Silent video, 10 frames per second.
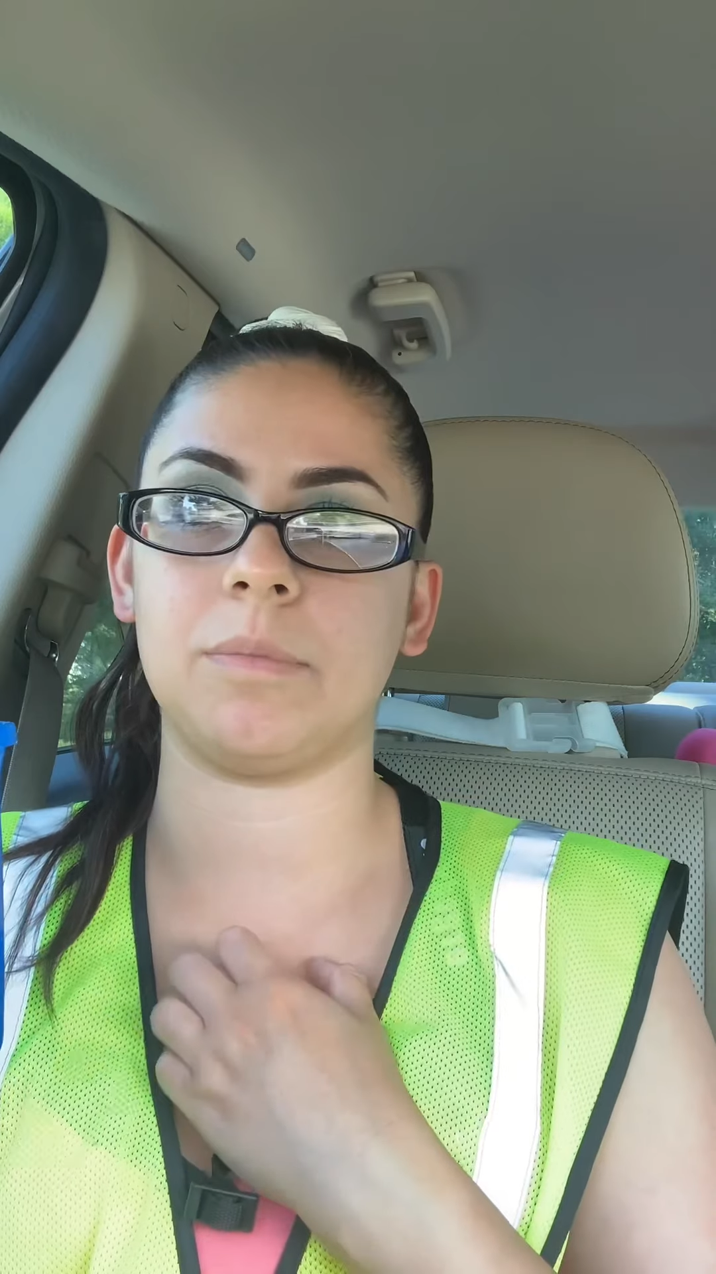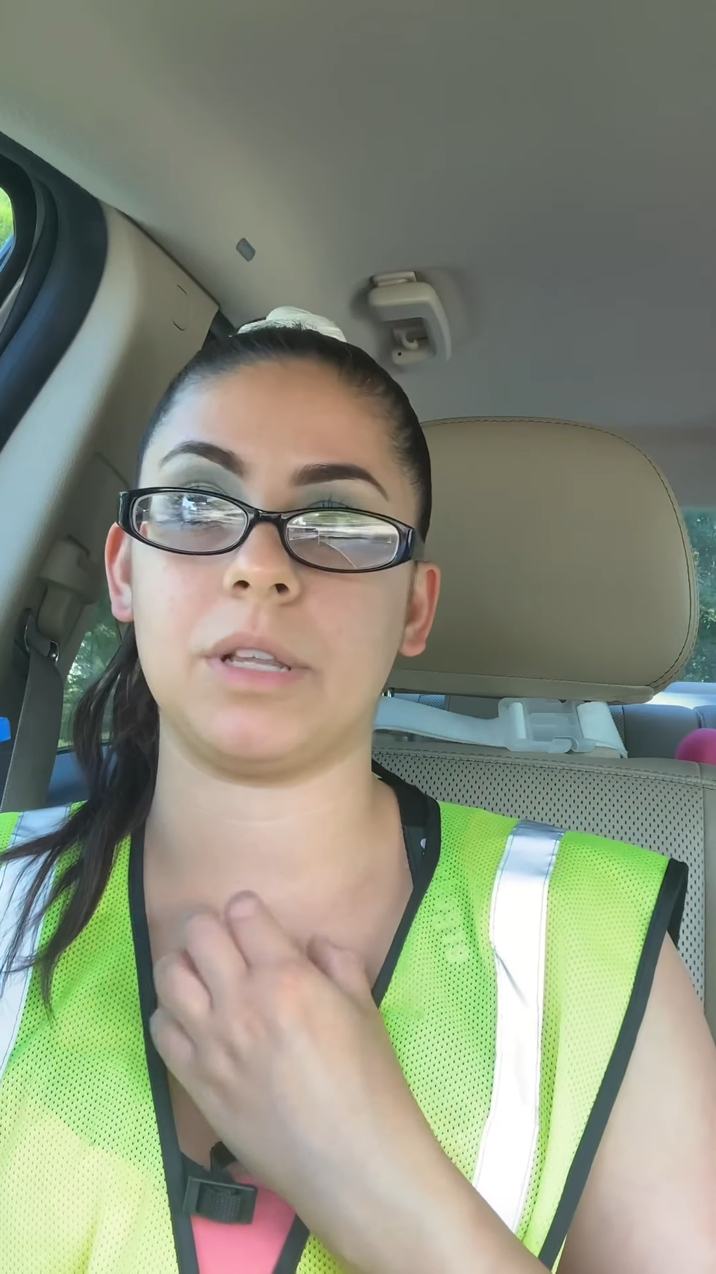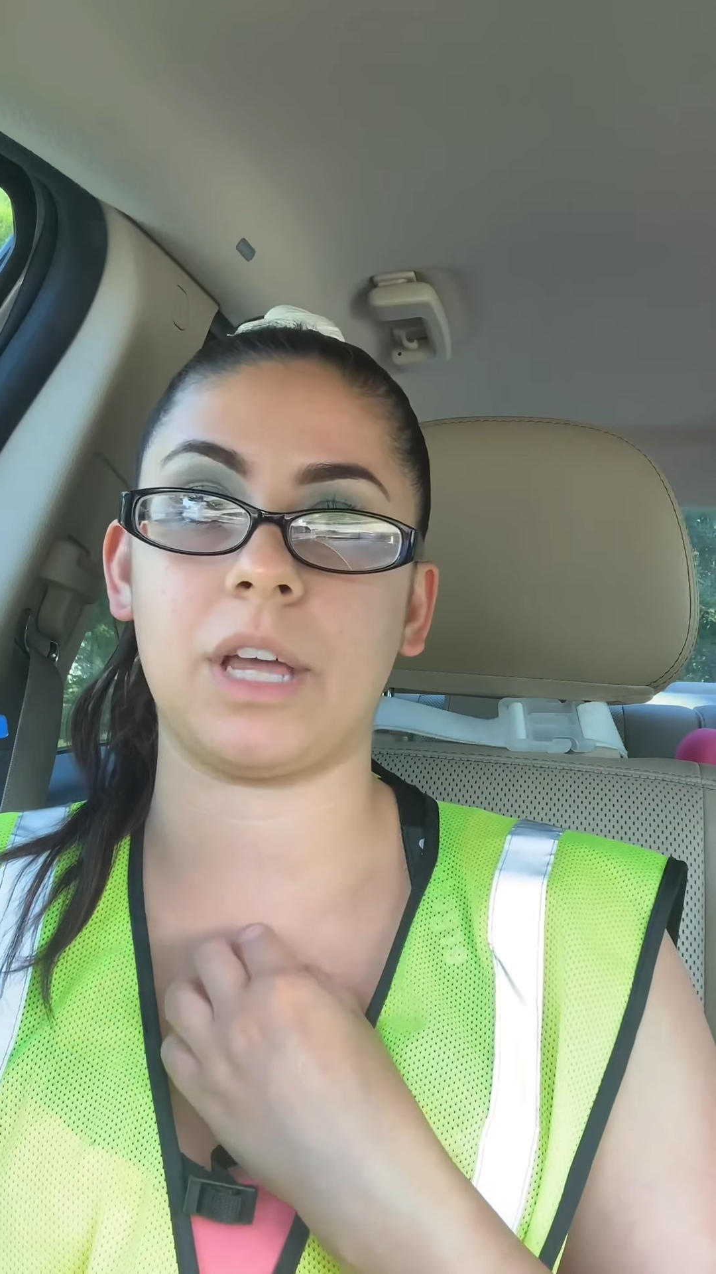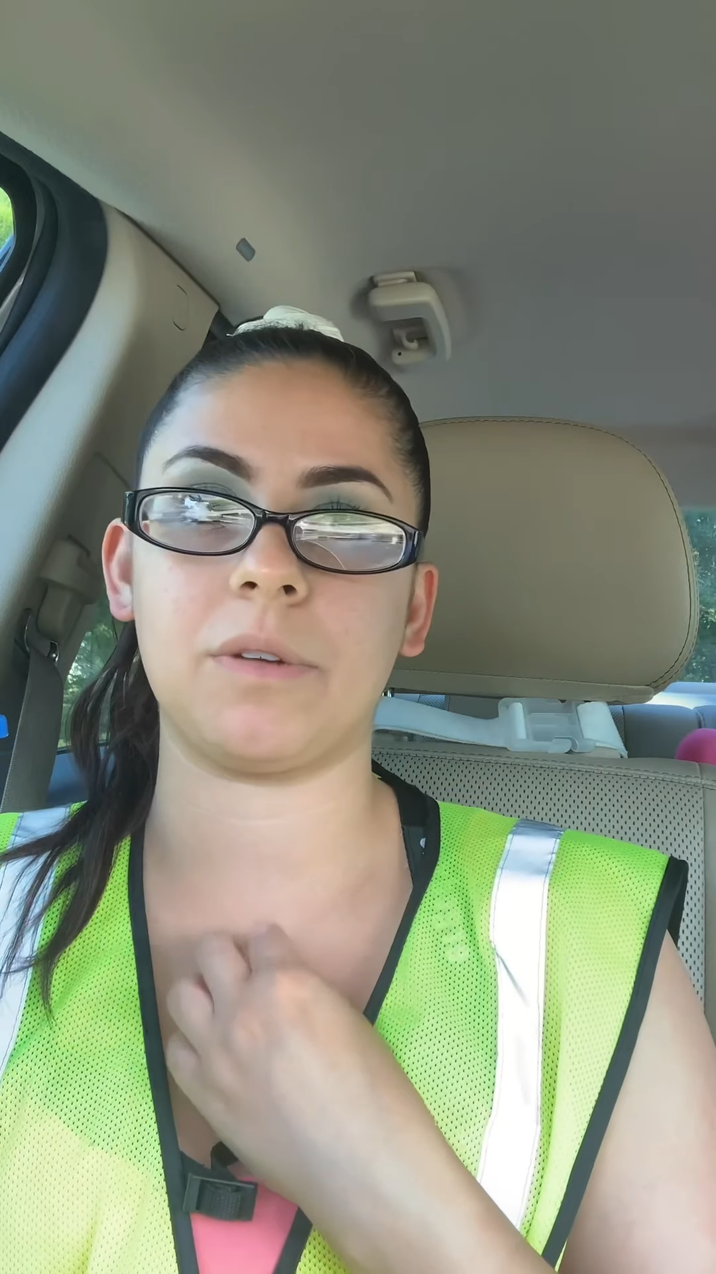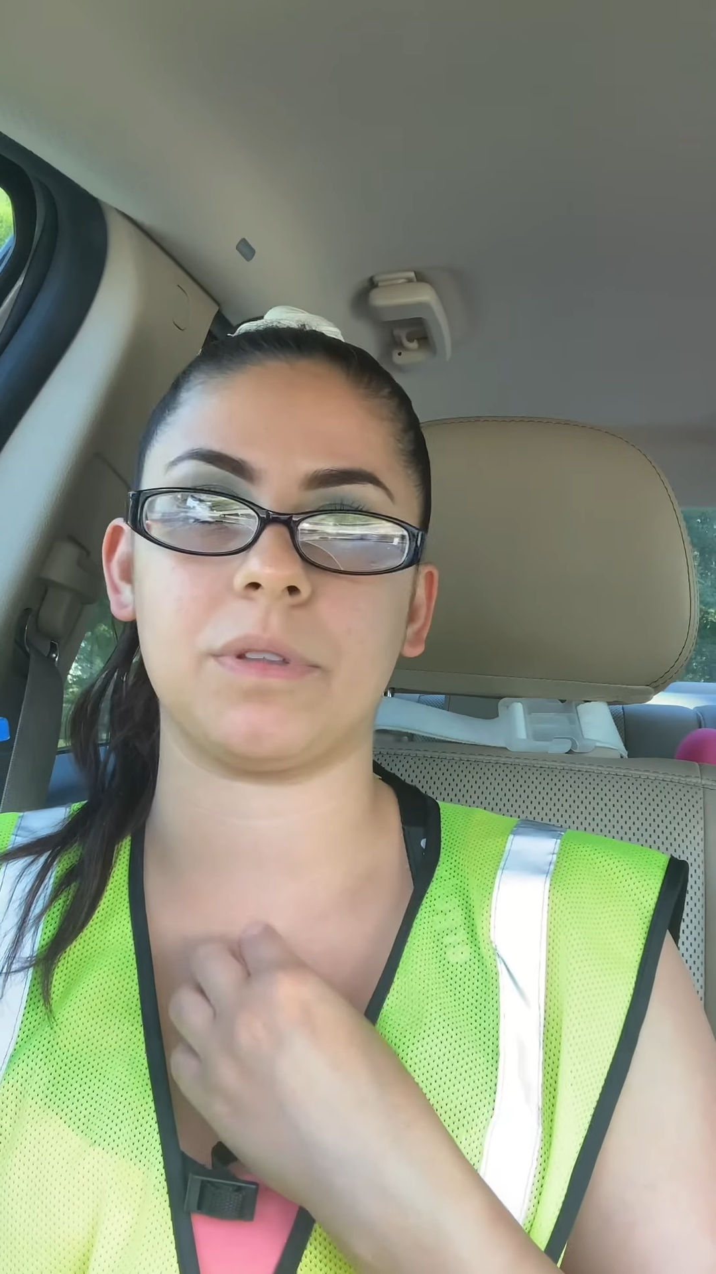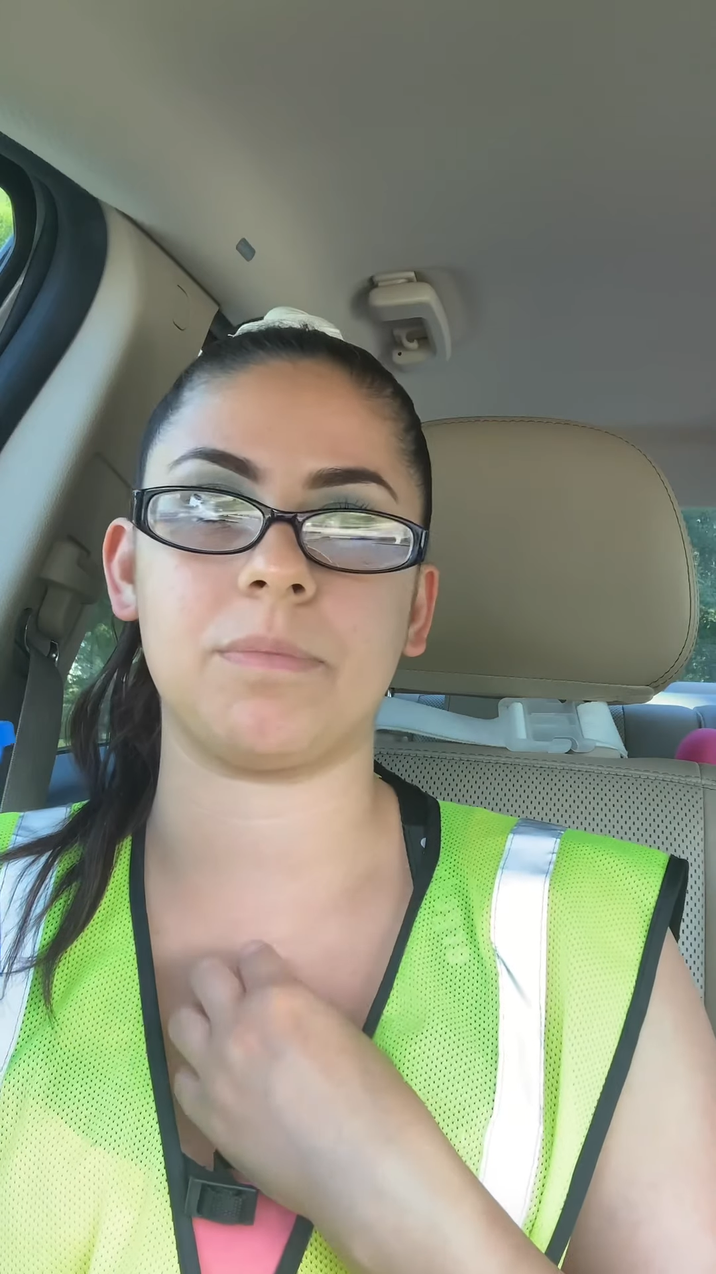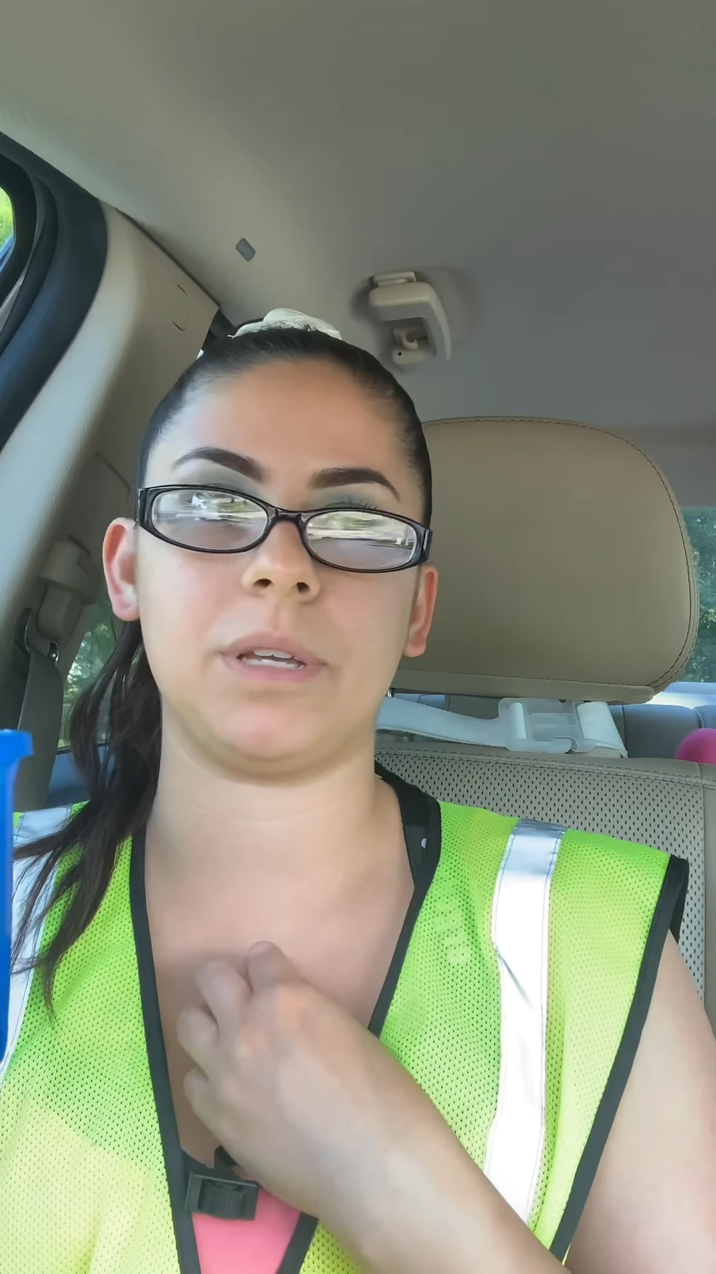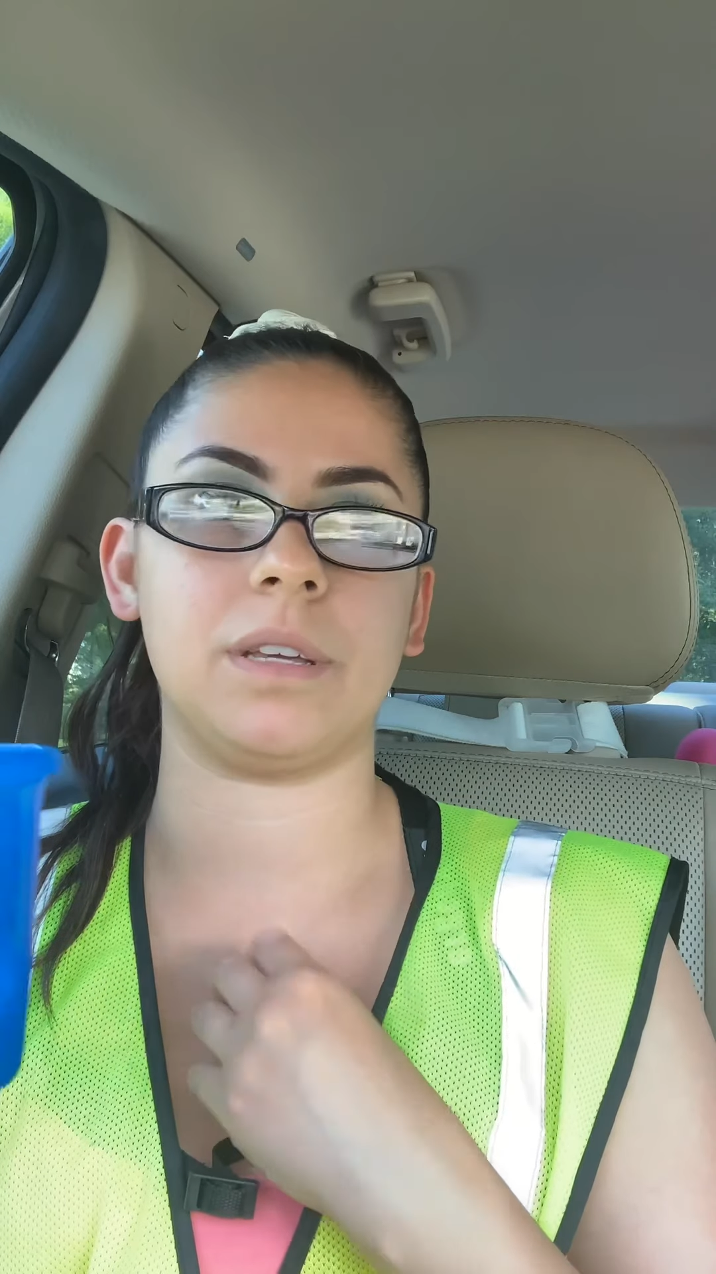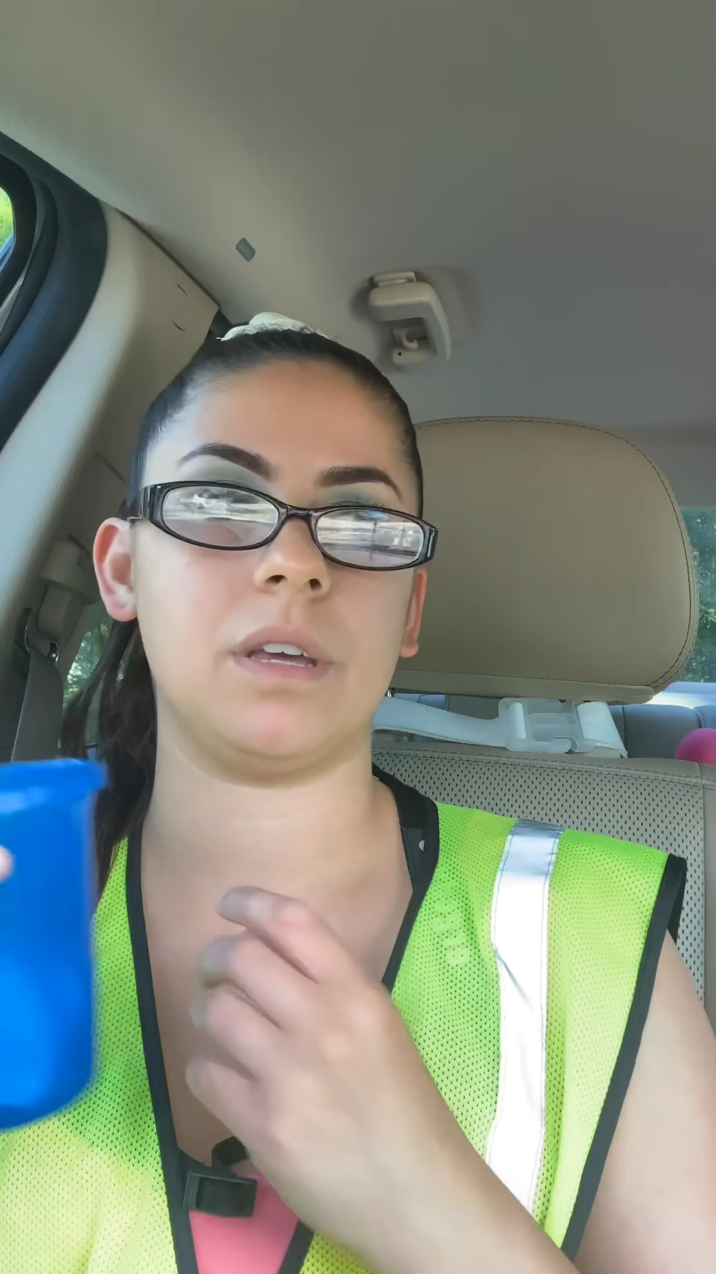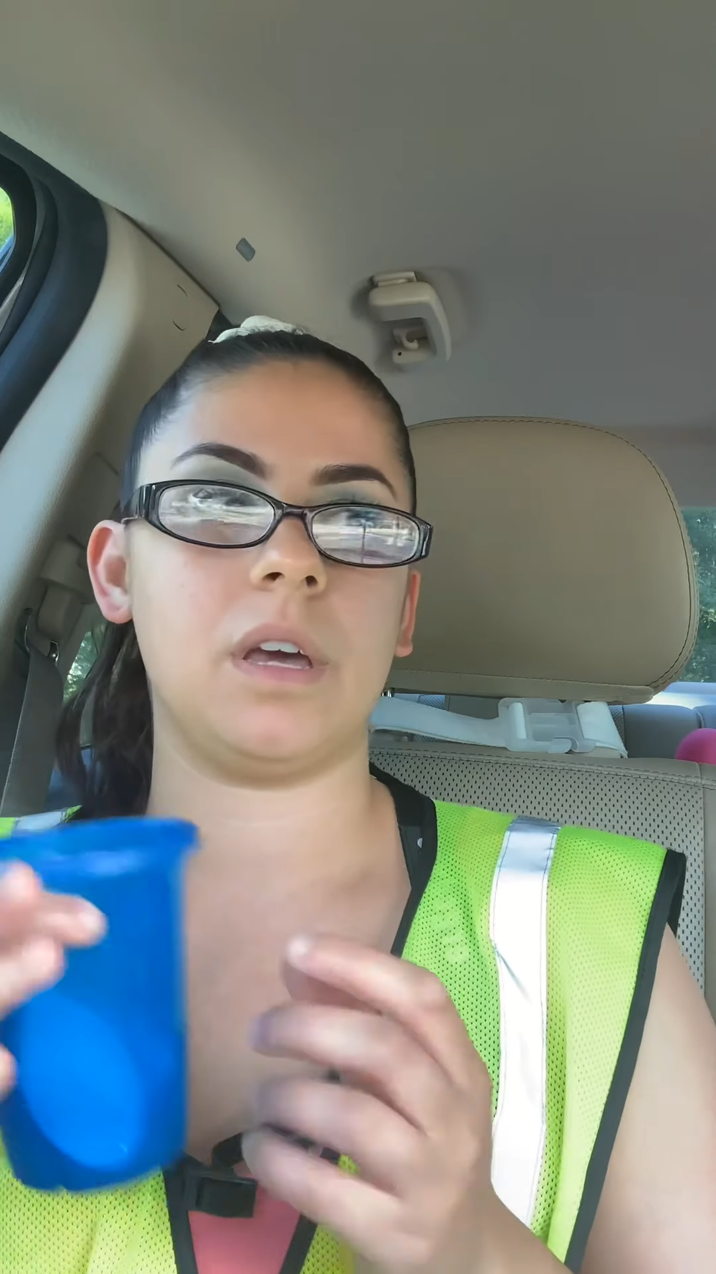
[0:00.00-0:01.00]
aligned with
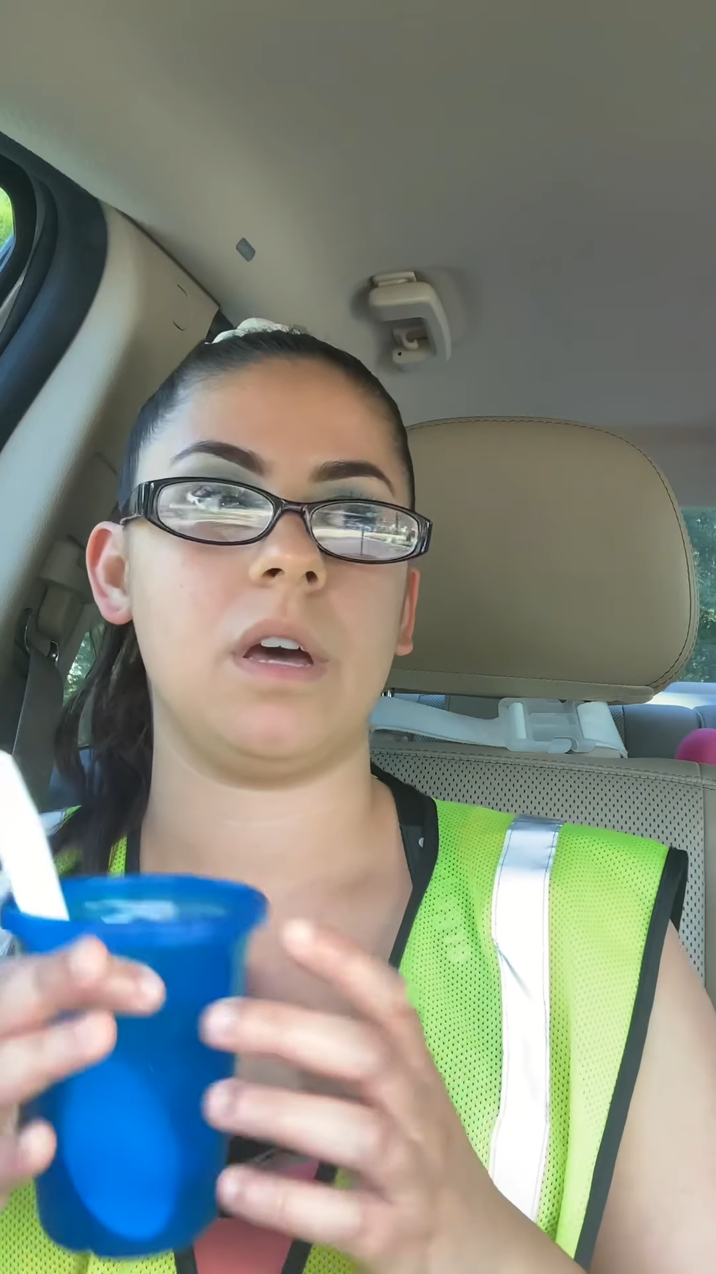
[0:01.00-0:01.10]
me.